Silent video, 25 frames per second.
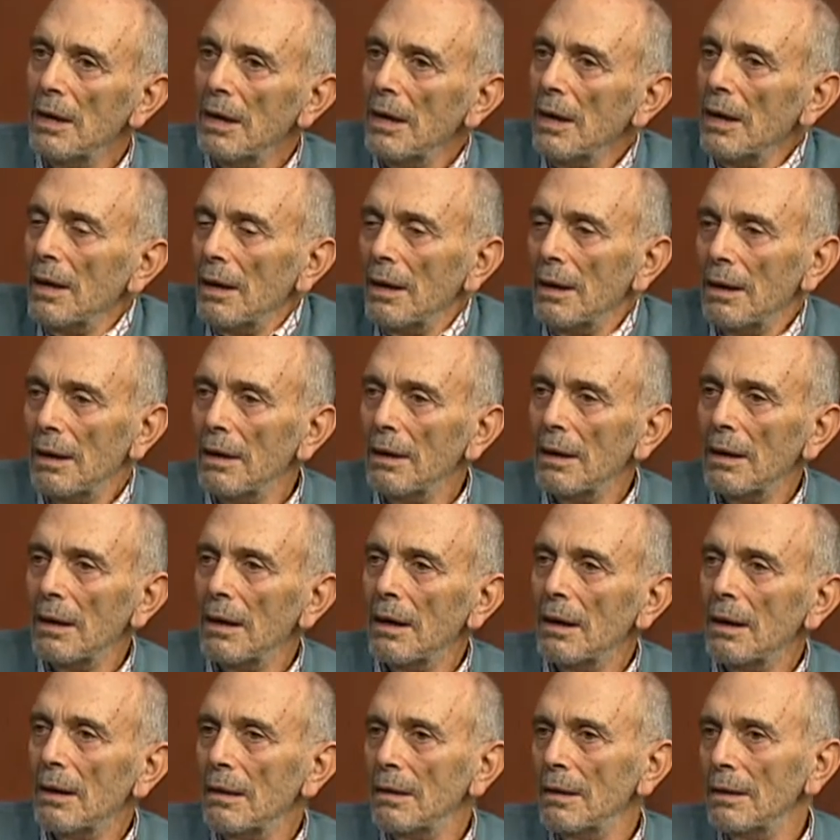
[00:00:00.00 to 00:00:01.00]
And
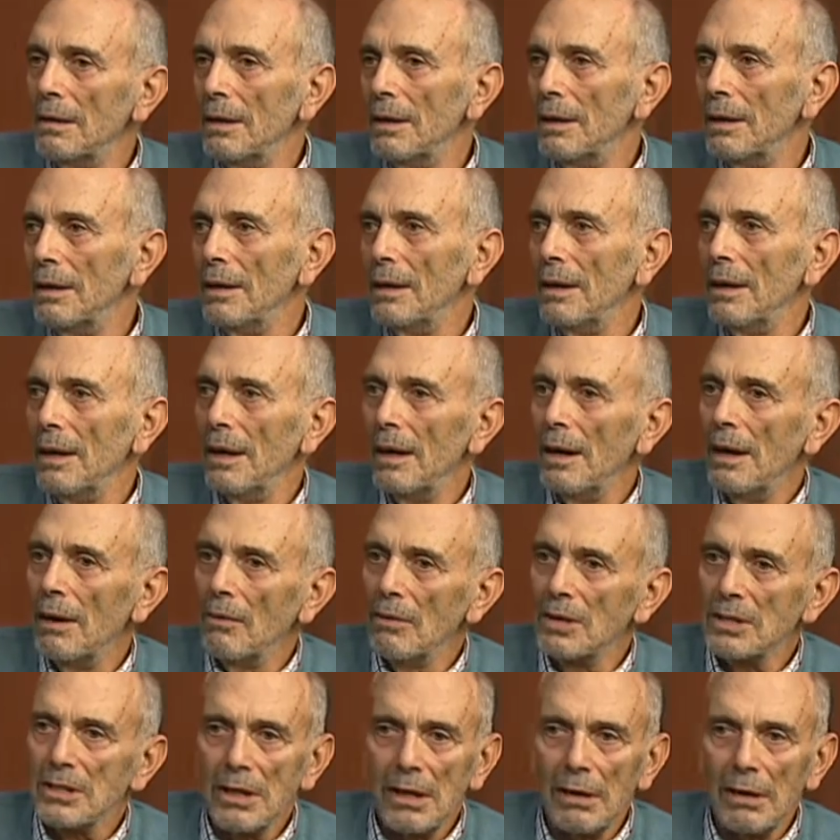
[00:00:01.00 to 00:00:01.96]
it was